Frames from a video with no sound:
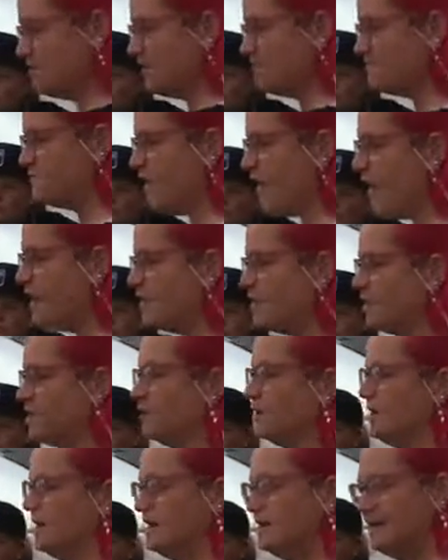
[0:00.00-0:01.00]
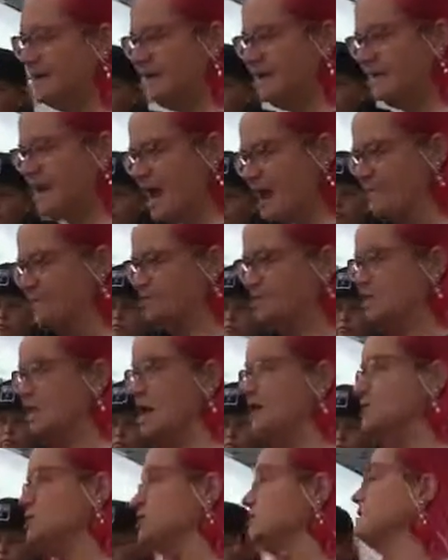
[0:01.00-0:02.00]
of the father never
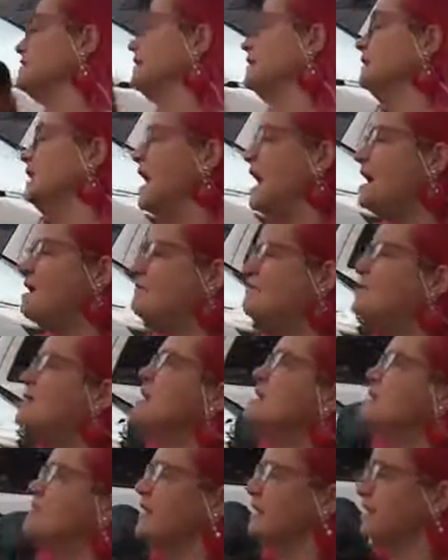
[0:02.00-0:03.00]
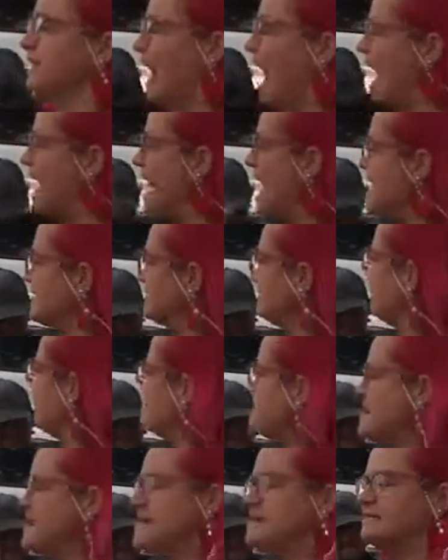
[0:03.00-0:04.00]
changes. The love that God has
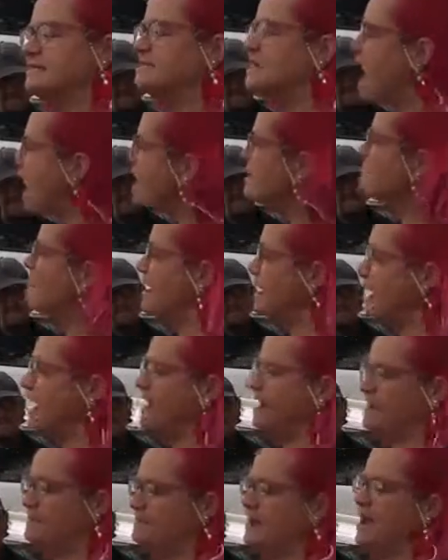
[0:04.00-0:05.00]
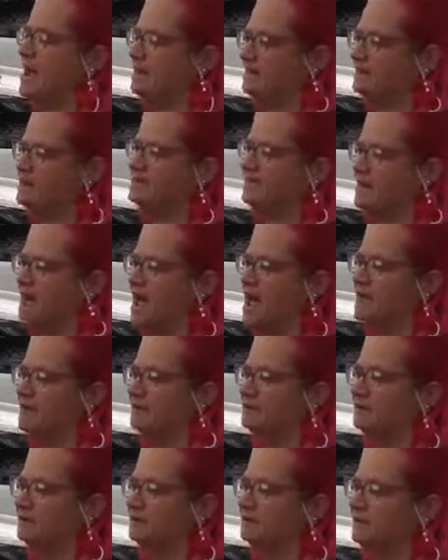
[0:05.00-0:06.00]
for me is not about how I'm behaving
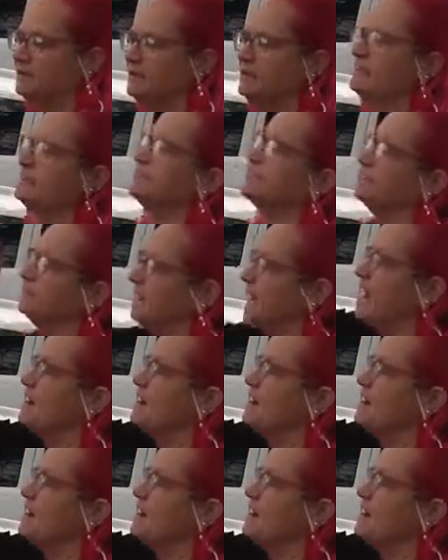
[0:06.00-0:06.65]
today. The